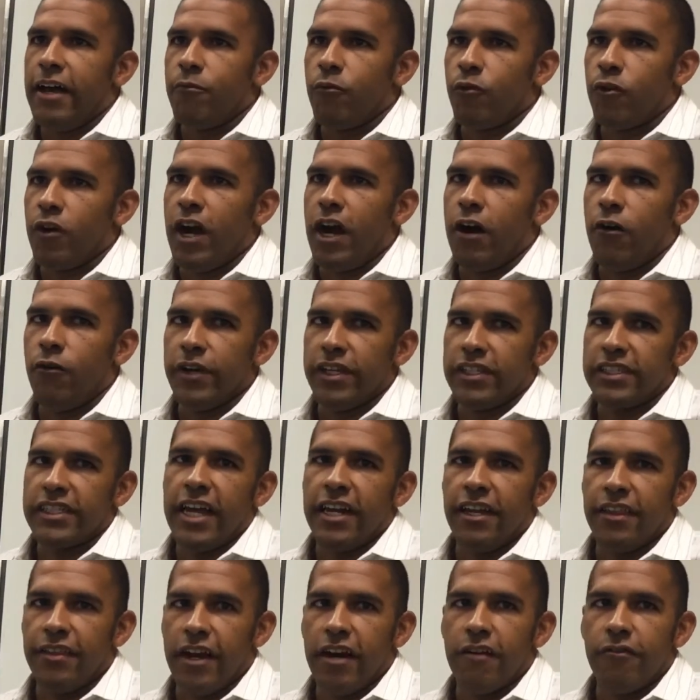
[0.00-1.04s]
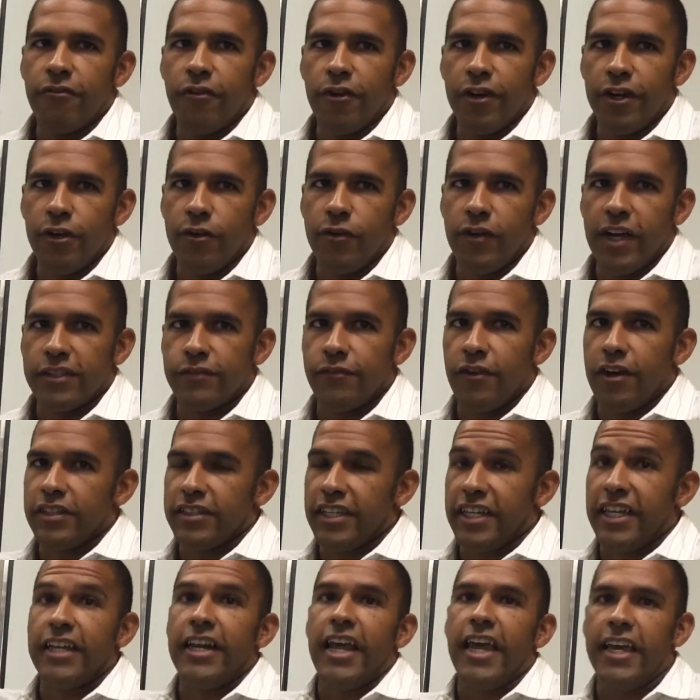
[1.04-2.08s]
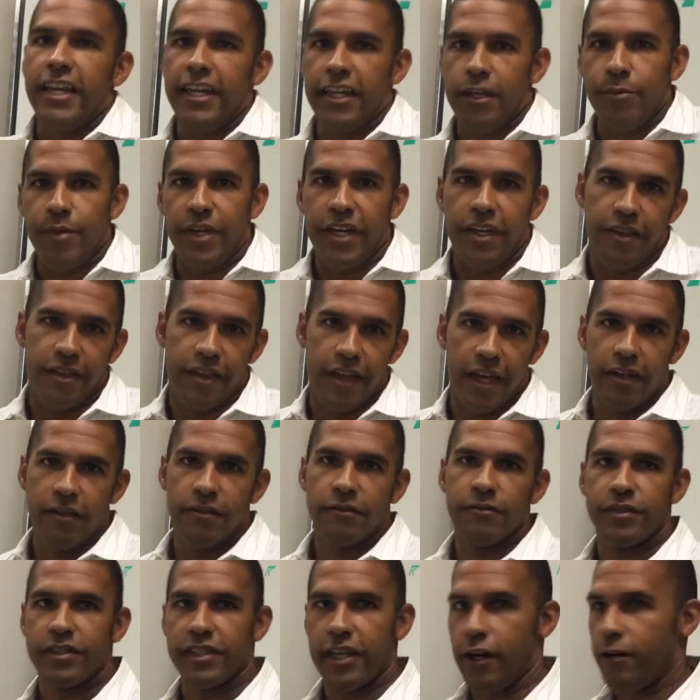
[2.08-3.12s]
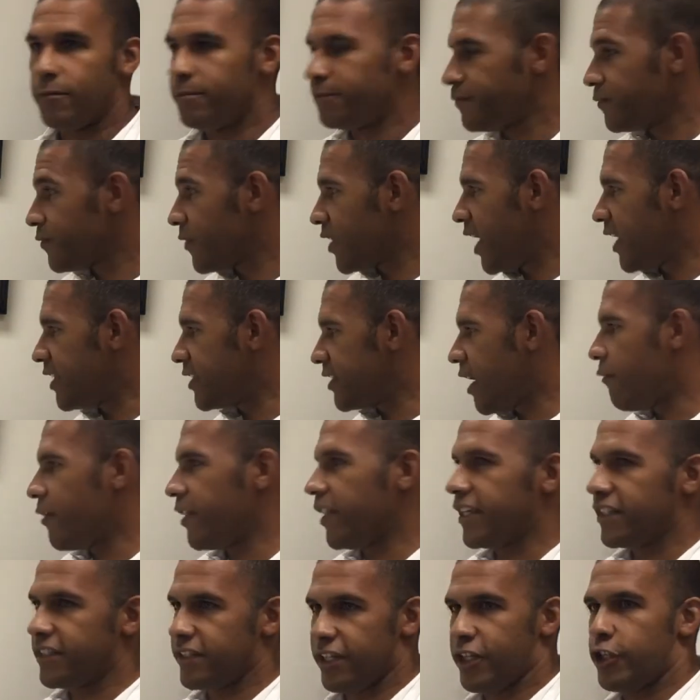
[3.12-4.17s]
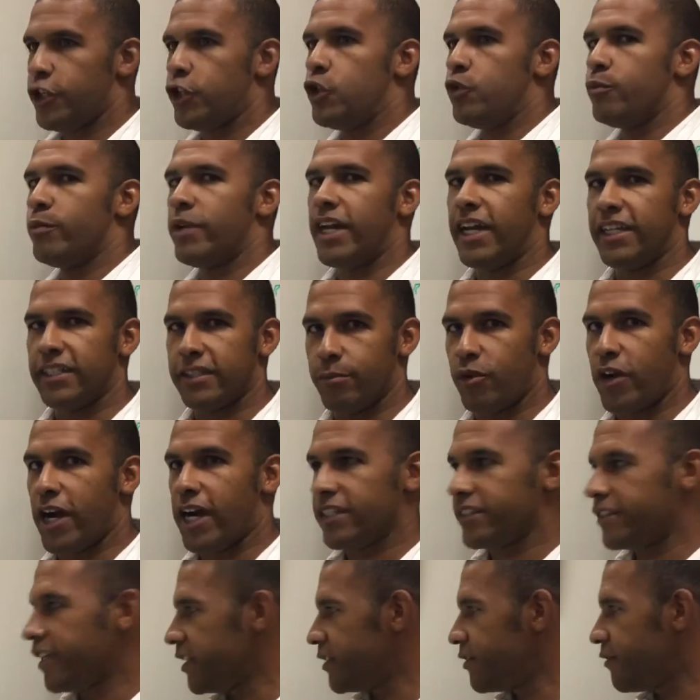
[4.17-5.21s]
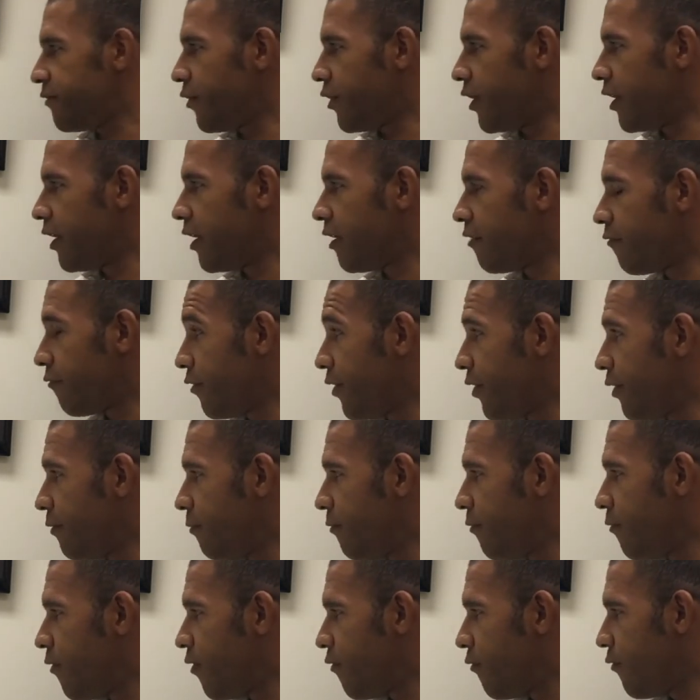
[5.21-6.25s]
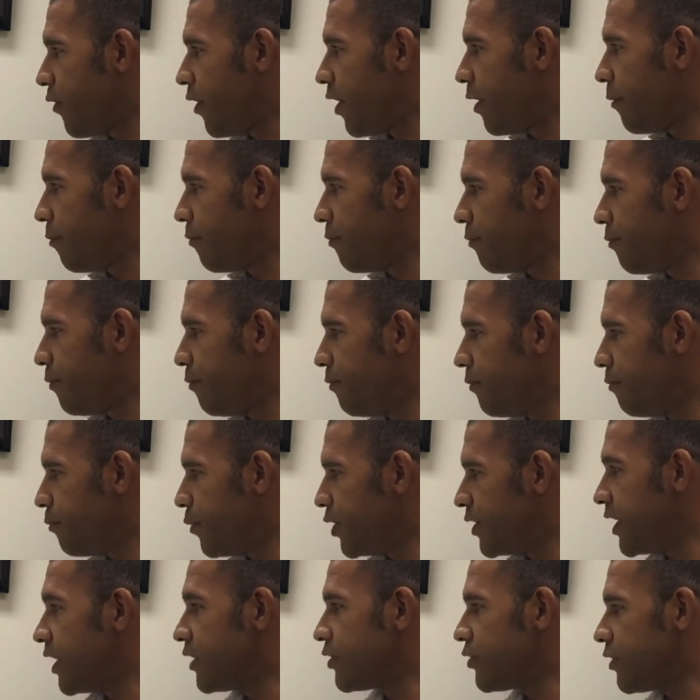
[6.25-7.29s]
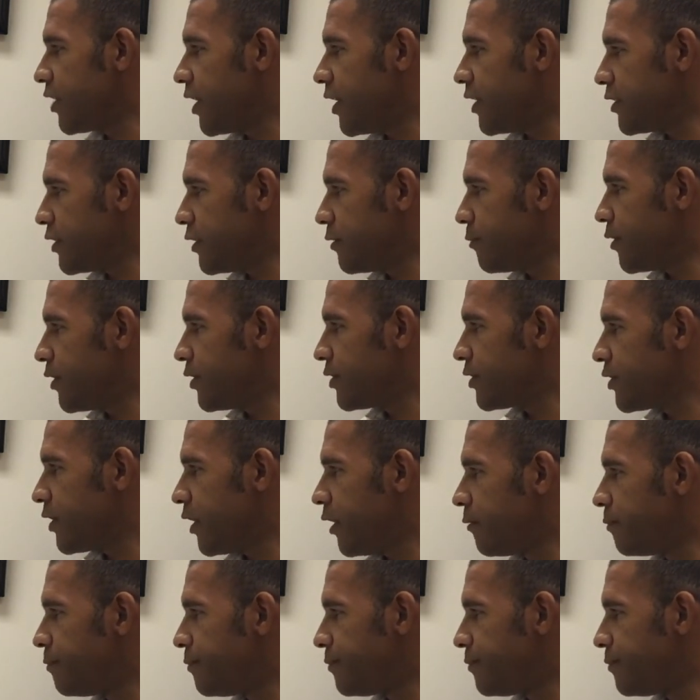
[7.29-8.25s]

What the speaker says: We're always kind of there for you as far as like an ADP thing. So that's how I like to humanize the process for potential customers.